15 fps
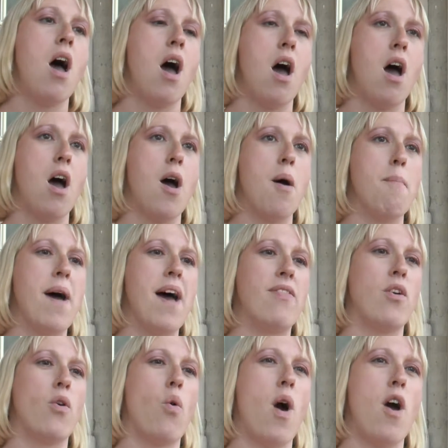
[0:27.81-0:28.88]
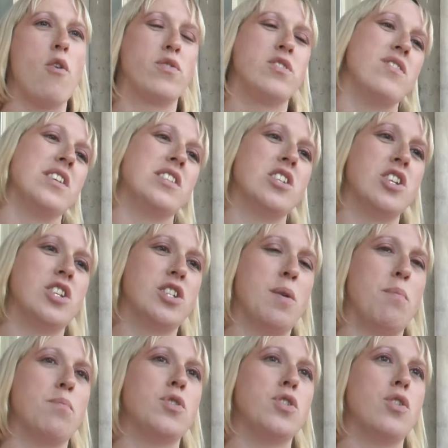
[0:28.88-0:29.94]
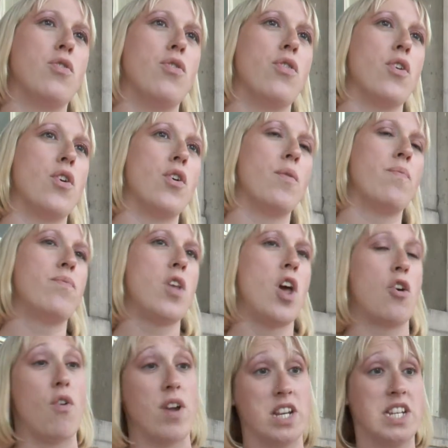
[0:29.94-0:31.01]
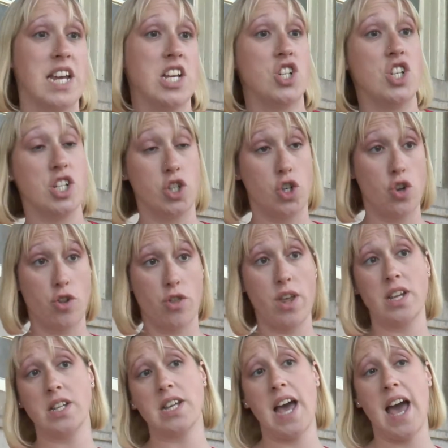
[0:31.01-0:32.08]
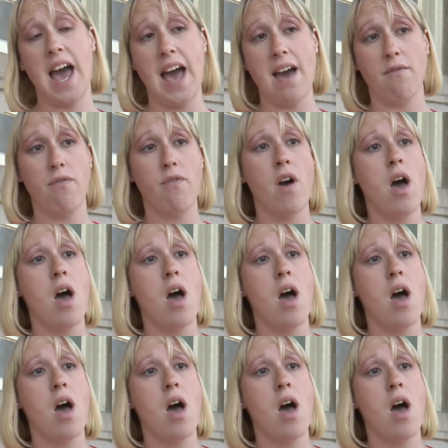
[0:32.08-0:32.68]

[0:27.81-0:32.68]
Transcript: and that quite often there's an assumption that accreditation is a good thing to have.